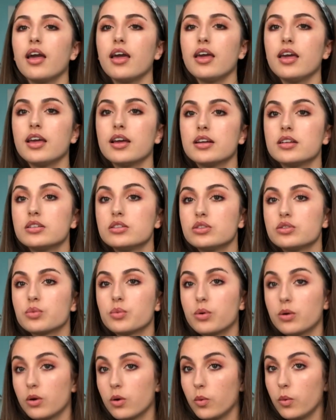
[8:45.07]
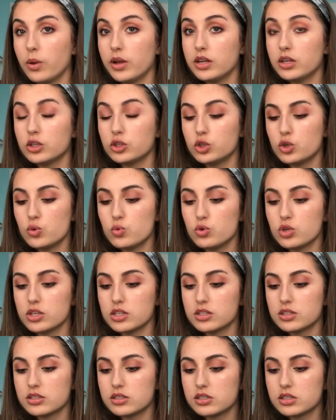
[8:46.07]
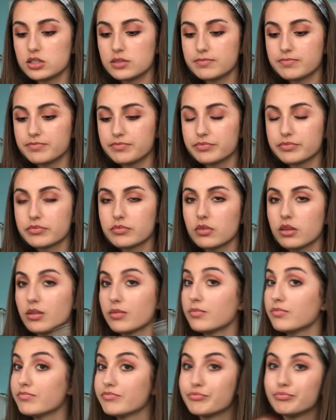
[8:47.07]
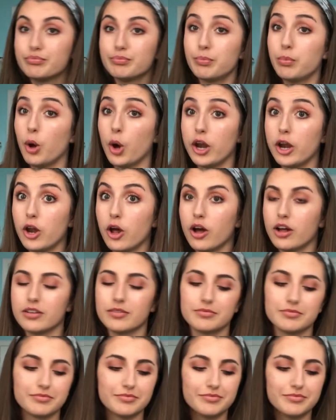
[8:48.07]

And we're going to just put it on.